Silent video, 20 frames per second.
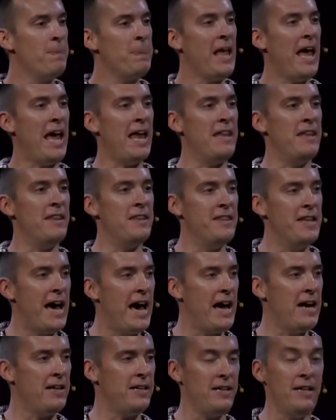and
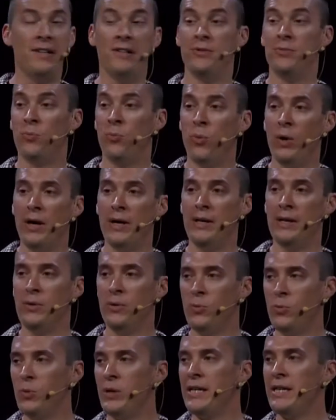that is what
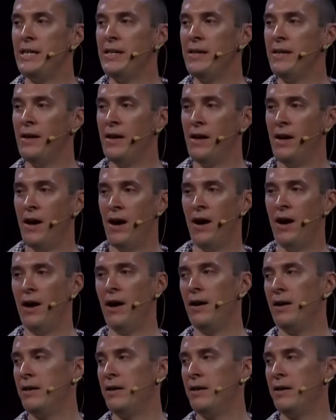we are.